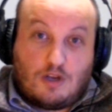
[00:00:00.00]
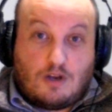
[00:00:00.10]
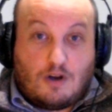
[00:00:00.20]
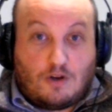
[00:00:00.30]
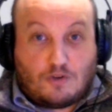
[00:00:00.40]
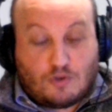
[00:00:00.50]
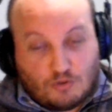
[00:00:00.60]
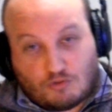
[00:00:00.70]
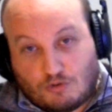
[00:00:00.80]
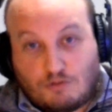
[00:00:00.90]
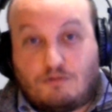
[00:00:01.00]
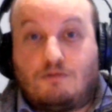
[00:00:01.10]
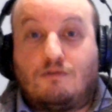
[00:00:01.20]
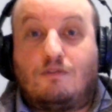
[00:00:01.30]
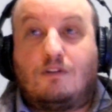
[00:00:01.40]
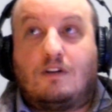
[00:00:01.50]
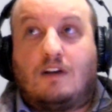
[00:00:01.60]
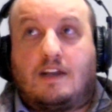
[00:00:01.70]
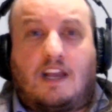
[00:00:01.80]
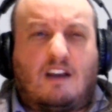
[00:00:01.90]
on YouTube,
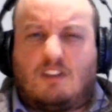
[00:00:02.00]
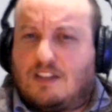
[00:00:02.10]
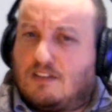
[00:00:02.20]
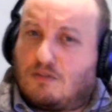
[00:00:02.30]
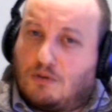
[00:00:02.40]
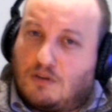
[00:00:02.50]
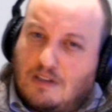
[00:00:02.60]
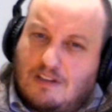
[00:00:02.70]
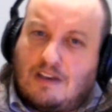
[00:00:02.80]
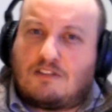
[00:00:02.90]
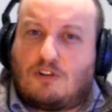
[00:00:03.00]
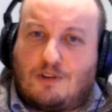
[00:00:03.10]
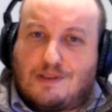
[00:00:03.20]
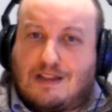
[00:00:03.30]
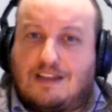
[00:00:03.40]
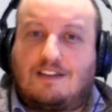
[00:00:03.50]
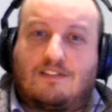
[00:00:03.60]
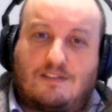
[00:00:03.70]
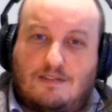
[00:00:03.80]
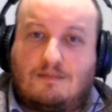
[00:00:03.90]
and I have a Discord, it's all in the
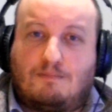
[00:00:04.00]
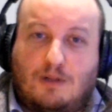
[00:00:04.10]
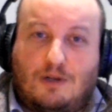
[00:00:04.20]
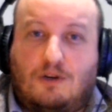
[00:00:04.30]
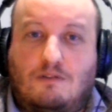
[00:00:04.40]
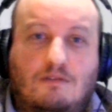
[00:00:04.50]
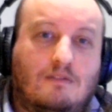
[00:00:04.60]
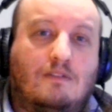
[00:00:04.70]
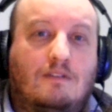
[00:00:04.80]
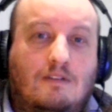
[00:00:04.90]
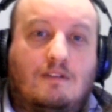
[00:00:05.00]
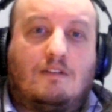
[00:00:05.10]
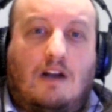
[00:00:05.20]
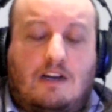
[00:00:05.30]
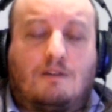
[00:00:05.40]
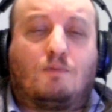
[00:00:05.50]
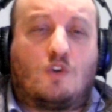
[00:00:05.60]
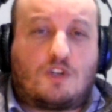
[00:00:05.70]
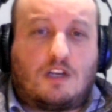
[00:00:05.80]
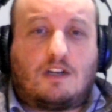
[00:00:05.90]
links below. I'd
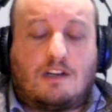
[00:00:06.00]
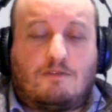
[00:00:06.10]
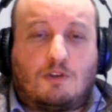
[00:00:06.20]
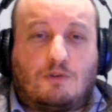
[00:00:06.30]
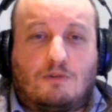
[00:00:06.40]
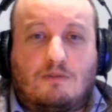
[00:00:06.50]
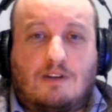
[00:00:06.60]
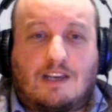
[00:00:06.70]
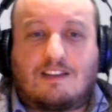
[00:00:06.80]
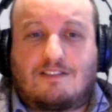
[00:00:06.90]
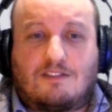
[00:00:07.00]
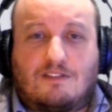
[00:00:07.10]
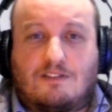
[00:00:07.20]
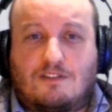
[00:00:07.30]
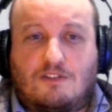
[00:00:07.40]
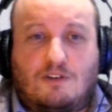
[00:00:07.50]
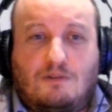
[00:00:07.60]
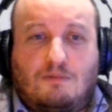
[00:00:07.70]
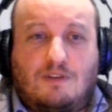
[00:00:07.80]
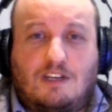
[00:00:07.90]
appreciate it if you do. I guess there's
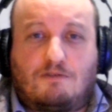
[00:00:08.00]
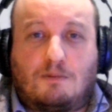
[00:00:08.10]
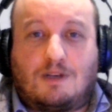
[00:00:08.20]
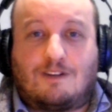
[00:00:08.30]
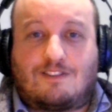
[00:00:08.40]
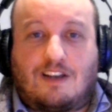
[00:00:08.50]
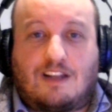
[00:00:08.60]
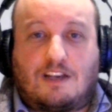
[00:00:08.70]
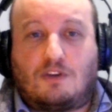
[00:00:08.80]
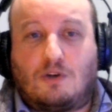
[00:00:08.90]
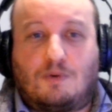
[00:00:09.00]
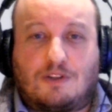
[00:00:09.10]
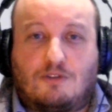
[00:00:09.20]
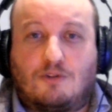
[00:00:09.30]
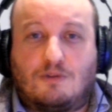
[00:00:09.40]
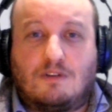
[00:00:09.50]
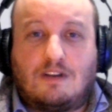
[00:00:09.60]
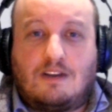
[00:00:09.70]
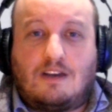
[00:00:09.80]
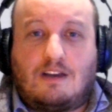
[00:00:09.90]
no need for me to say, like, you know what to do.
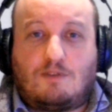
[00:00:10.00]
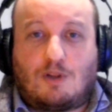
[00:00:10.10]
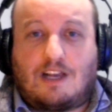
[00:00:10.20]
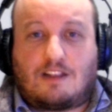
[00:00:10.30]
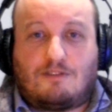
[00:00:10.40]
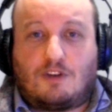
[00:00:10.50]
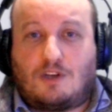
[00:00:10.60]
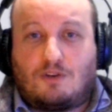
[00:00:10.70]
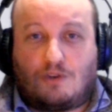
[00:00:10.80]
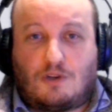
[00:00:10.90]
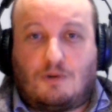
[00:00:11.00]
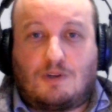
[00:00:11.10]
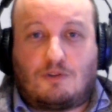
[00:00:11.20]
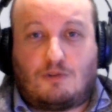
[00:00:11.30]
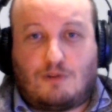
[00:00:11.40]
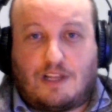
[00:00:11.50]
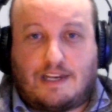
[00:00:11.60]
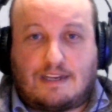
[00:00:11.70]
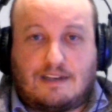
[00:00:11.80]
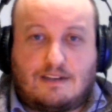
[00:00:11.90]
If you like the video, you know what to do.
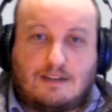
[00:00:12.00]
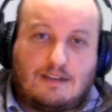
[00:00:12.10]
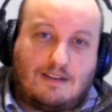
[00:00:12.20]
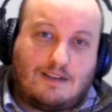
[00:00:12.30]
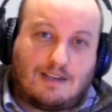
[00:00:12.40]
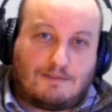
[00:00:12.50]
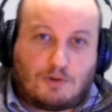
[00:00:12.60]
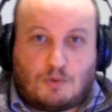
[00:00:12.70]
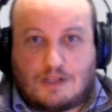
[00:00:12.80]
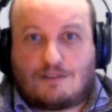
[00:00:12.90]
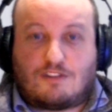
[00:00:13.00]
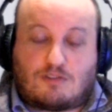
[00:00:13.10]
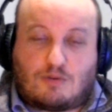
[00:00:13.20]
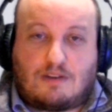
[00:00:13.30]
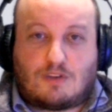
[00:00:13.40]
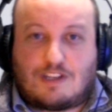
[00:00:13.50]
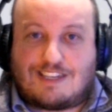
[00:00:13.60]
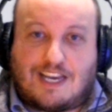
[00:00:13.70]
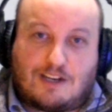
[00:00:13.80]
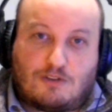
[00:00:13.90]
Like it. If you want to subscribe to the
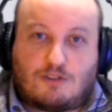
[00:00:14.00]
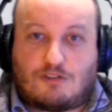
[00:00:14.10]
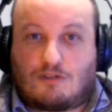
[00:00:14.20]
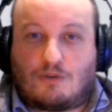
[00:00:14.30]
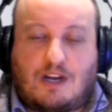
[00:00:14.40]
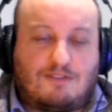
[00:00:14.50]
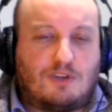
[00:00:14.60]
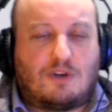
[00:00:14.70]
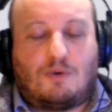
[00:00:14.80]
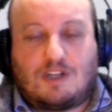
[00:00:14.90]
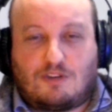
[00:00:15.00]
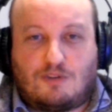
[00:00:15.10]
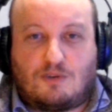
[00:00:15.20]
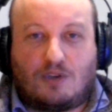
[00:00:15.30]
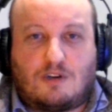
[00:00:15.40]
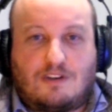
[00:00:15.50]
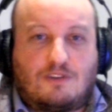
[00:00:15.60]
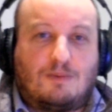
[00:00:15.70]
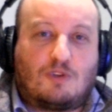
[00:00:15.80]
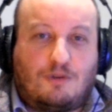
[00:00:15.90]
channel, you subscribe. You know what to do. You don't need
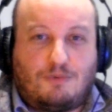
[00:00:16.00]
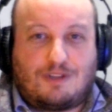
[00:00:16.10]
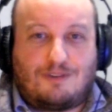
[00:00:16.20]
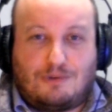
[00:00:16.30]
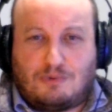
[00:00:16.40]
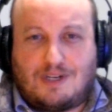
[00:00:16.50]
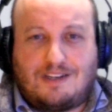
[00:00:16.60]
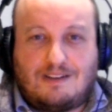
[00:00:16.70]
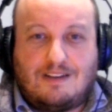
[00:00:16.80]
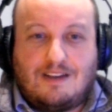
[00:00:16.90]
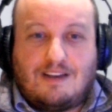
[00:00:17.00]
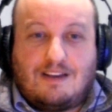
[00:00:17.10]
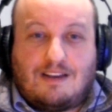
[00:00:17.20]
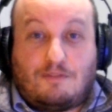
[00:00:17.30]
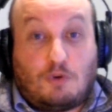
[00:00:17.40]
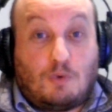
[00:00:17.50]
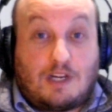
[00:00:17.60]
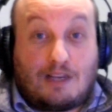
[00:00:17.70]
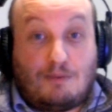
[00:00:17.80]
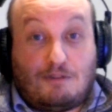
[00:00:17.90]
to be told what to do, right? If you want
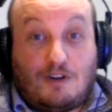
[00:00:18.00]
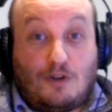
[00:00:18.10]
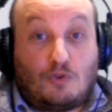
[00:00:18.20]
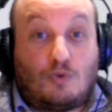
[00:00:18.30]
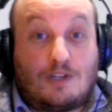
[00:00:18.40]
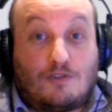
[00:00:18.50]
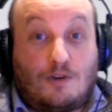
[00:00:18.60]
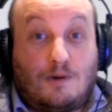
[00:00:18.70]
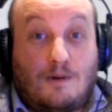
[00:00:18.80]
to give me a follow on Twitch, though,